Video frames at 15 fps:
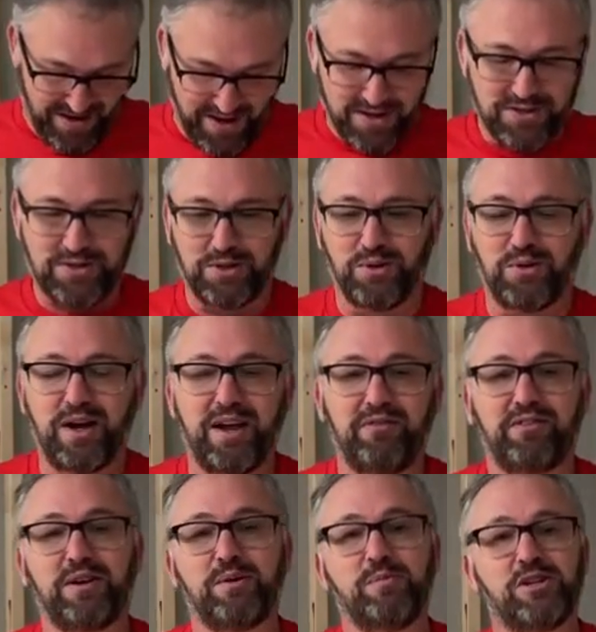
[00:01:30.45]
So
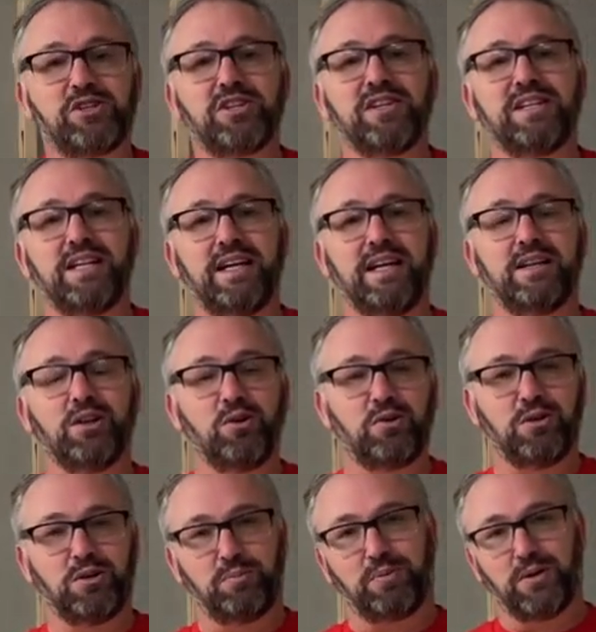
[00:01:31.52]
I've commissioned a
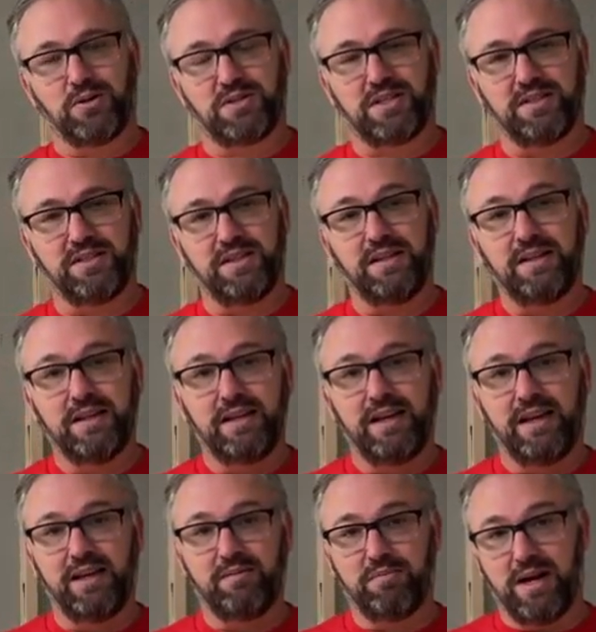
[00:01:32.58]
local person
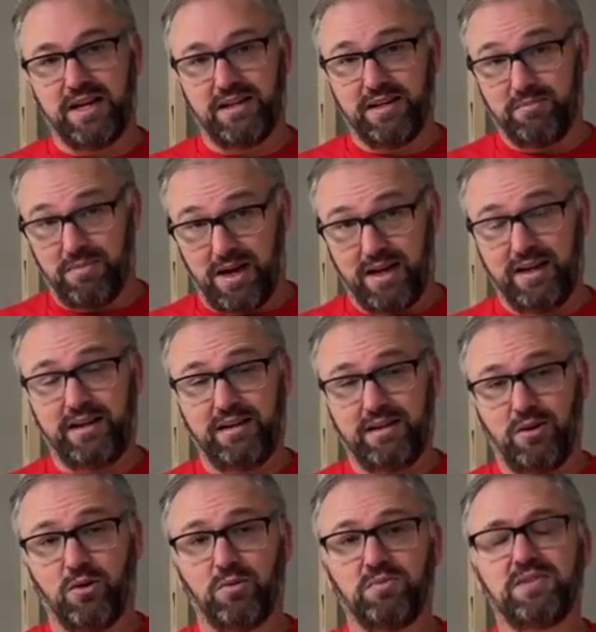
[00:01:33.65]
in my my
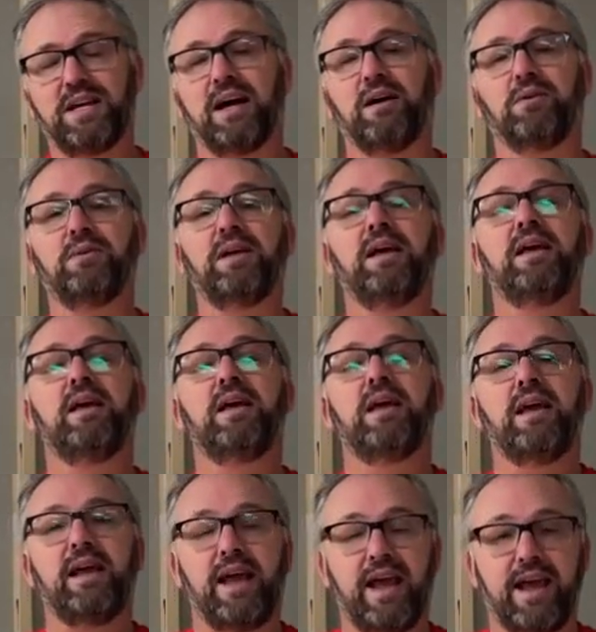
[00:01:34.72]
hometown,
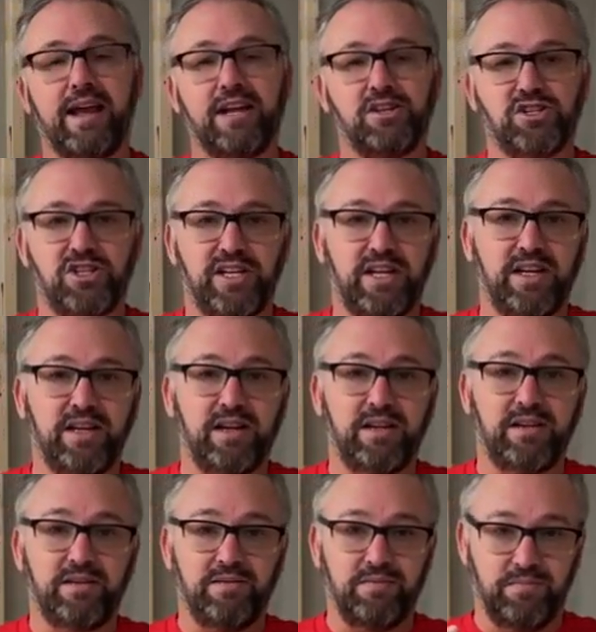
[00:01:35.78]
and
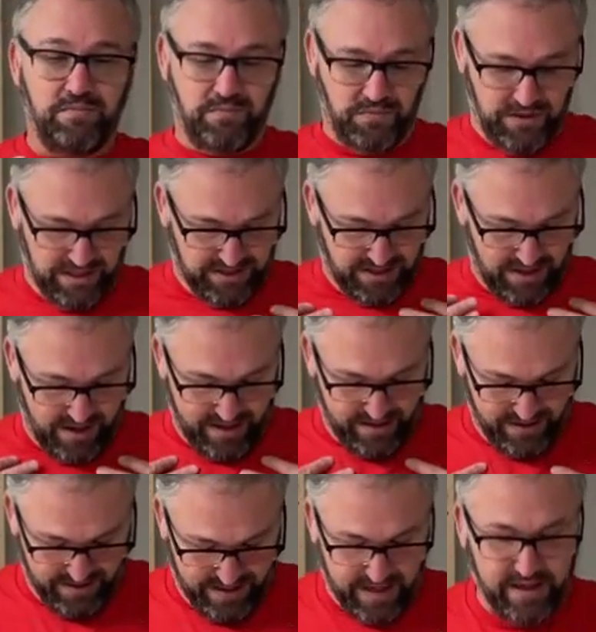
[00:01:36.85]
she designed
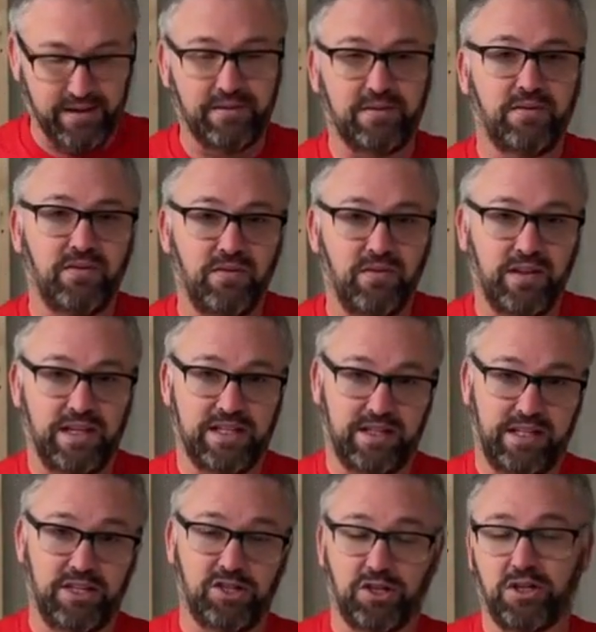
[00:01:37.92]
in these
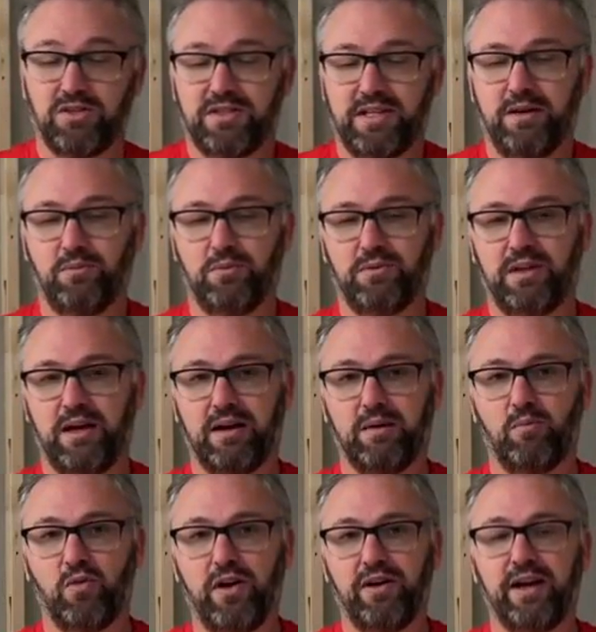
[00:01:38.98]
these shirts that, that I'm
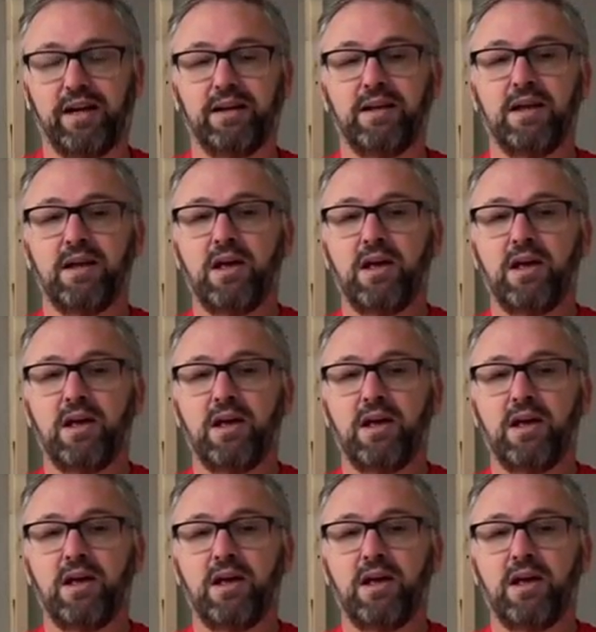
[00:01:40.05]
wearing.